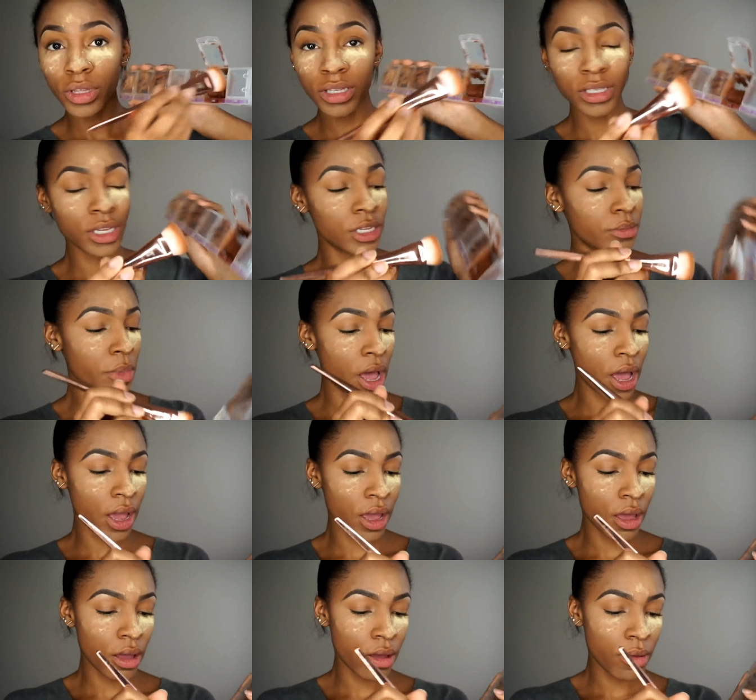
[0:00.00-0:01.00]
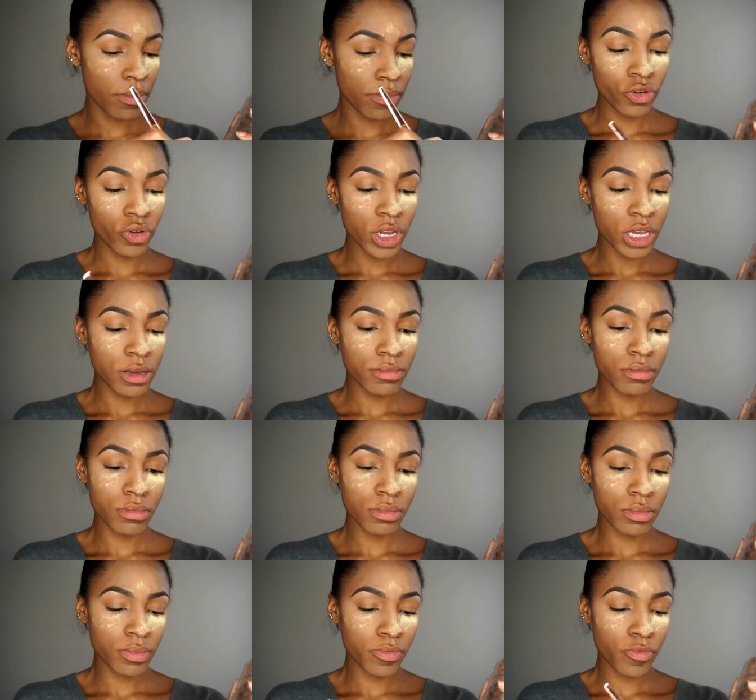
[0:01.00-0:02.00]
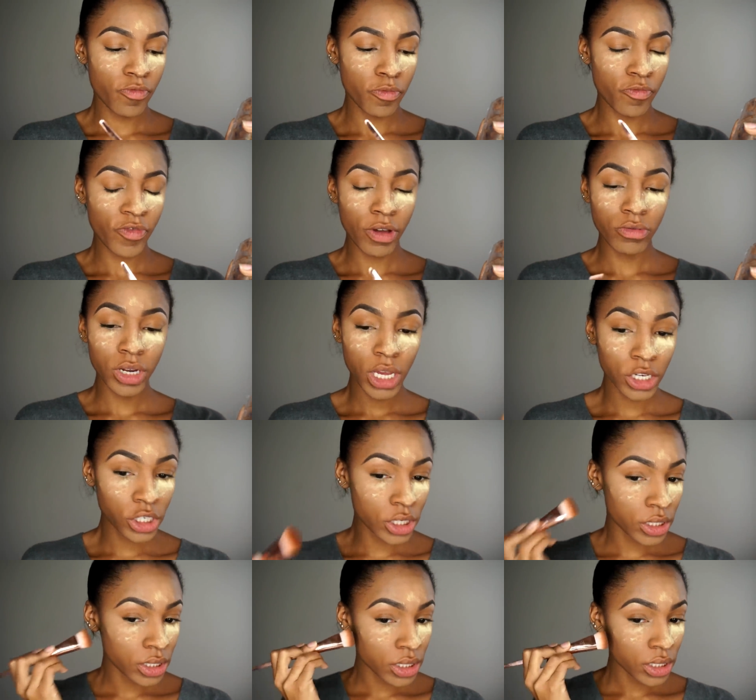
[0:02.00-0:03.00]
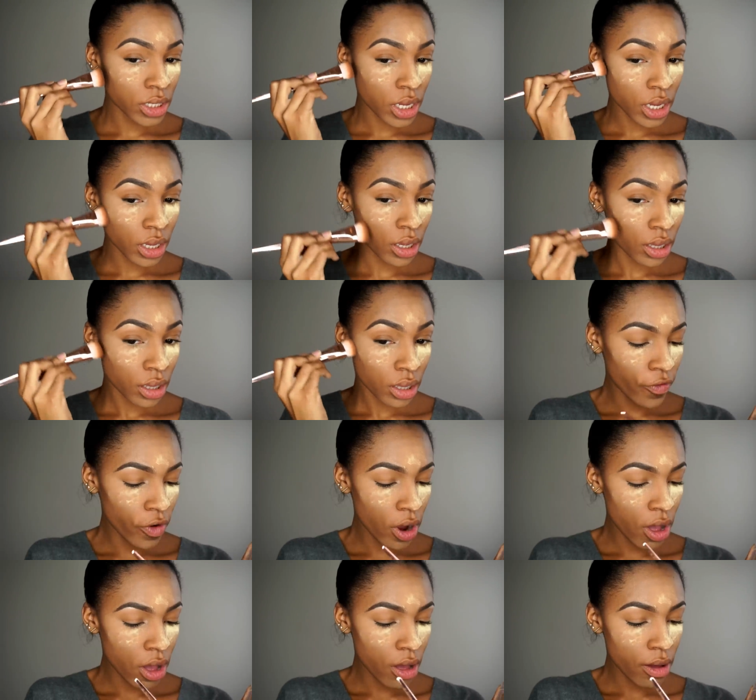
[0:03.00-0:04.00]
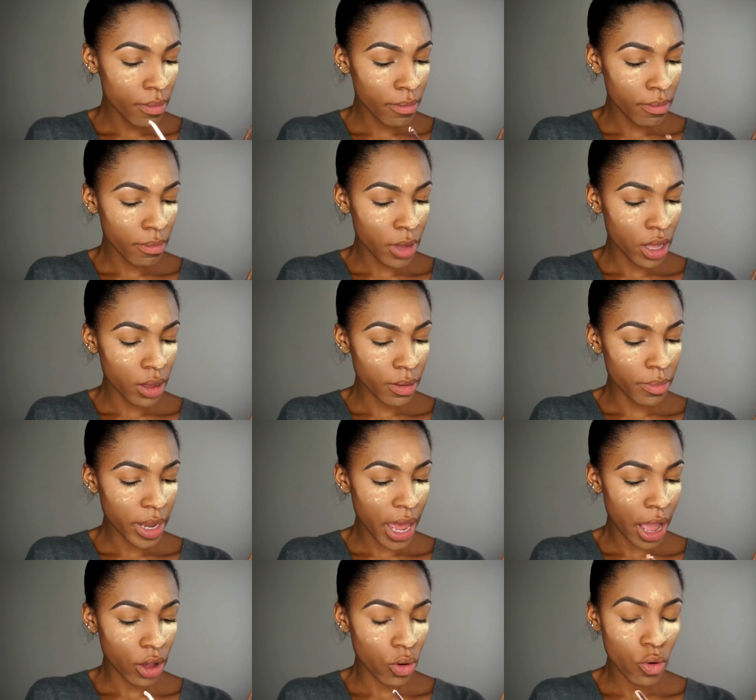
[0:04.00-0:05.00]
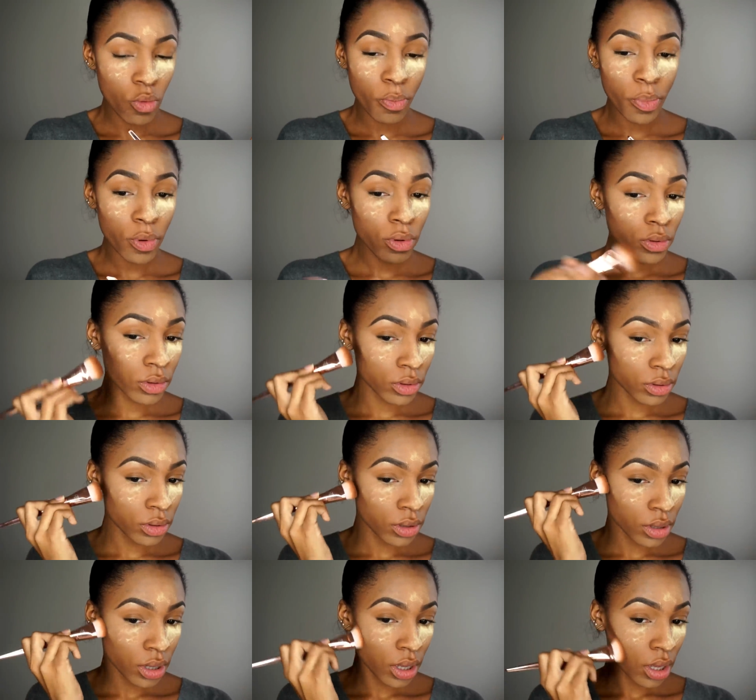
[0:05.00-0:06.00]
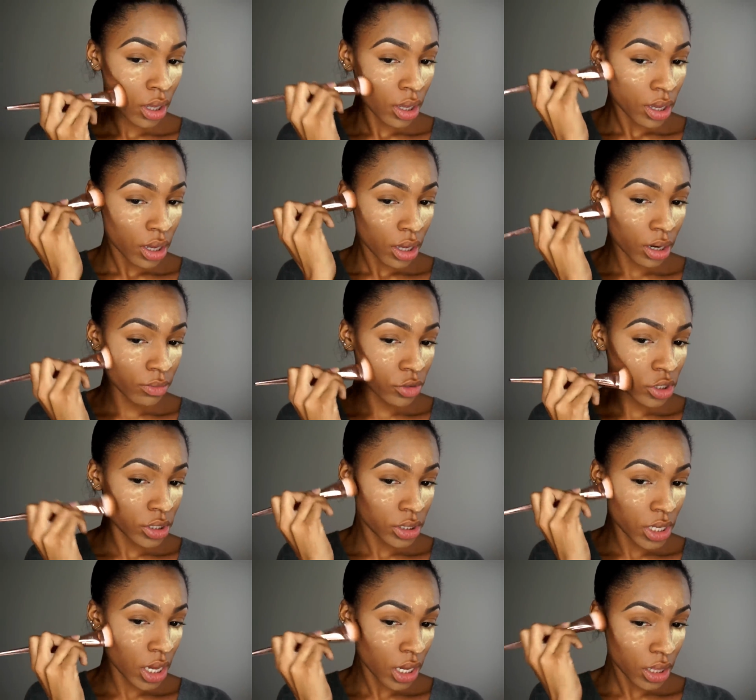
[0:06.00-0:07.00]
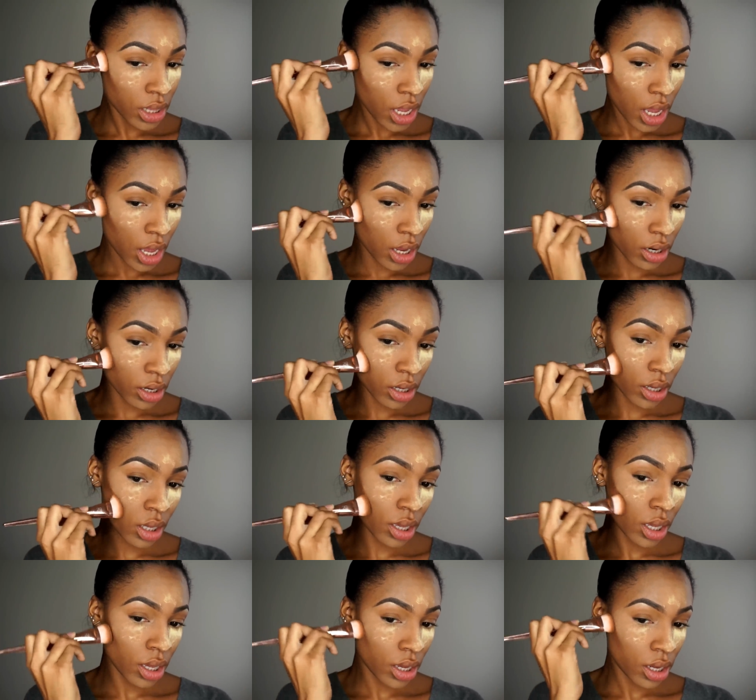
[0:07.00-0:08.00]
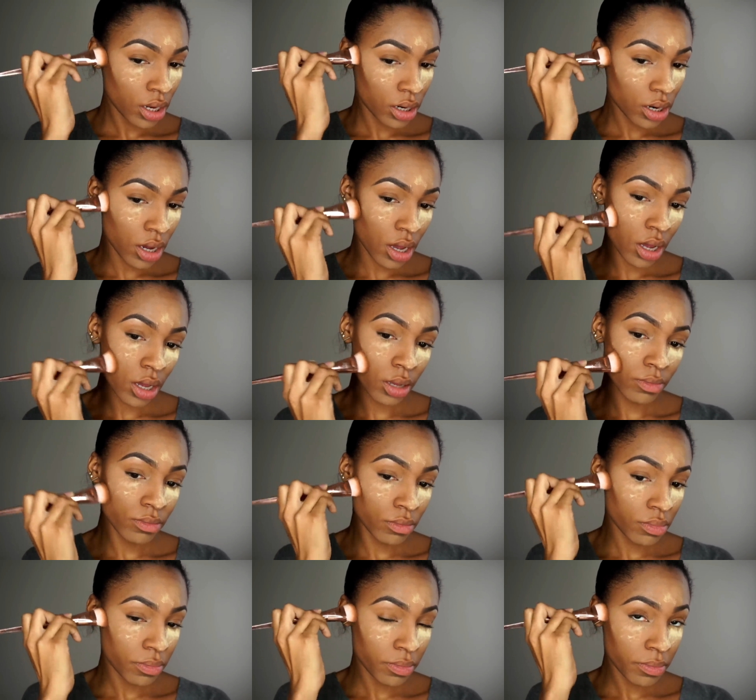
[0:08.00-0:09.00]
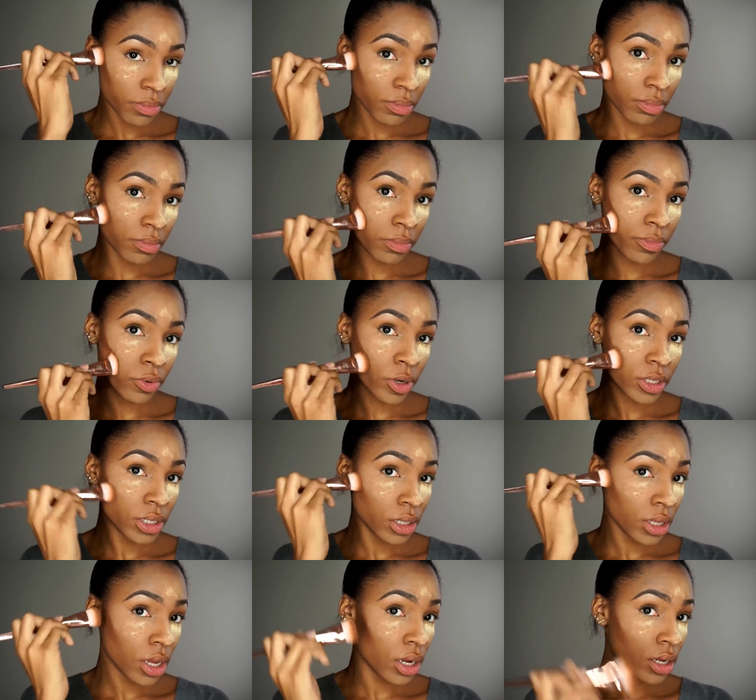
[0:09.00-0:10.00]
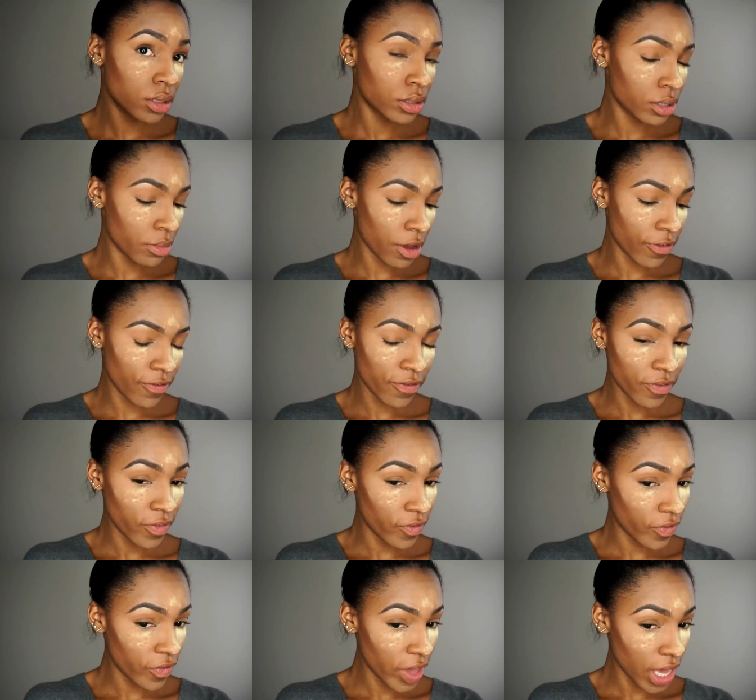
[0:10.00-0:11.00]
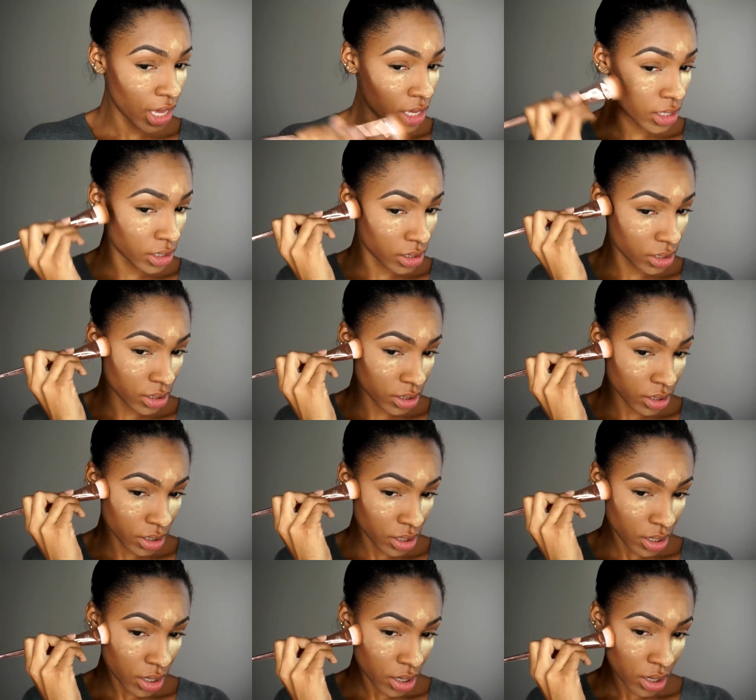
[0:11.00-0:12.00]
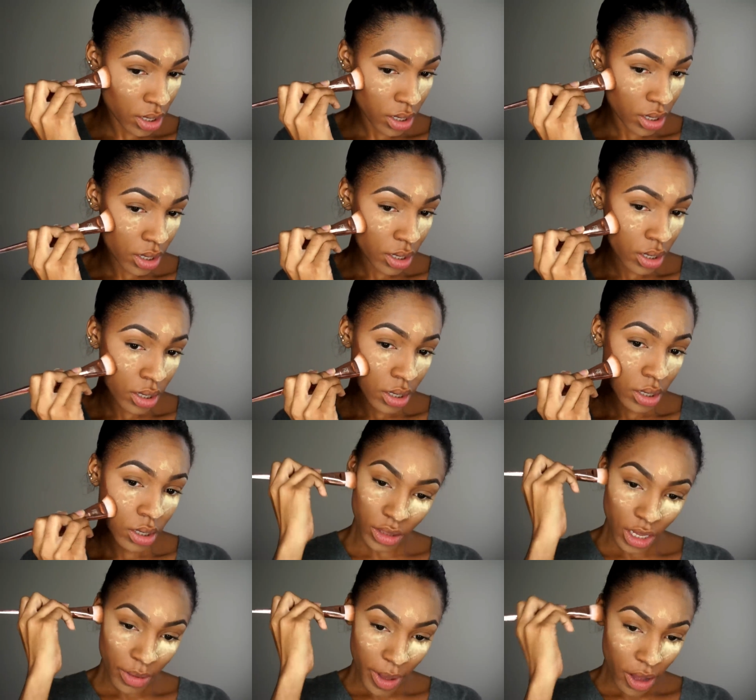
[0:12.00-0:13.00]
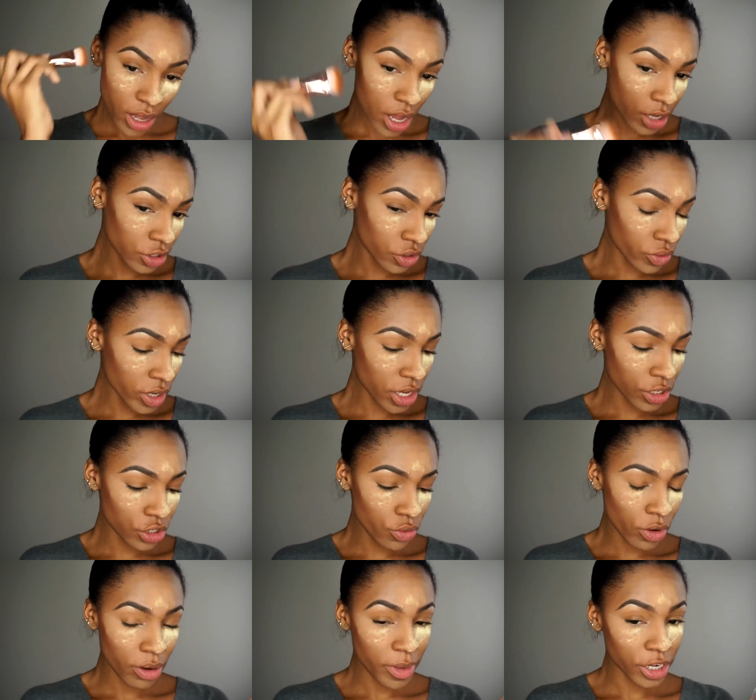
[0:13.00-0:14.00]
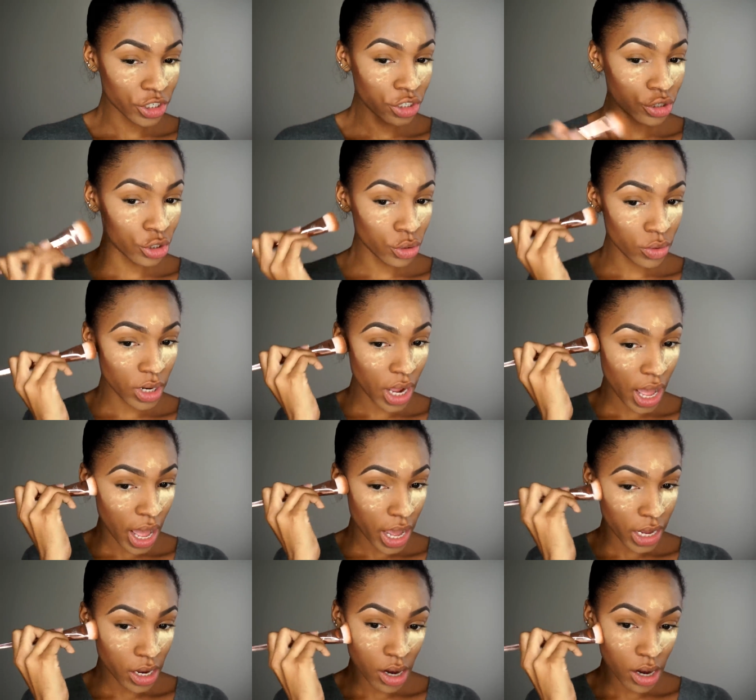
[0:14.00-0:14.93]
Well, this is my um, cream foundation stick from Black Opal. And I'm just taking that and I'm pressing that into my face. Thing about contouring is you wanna make sure you do it high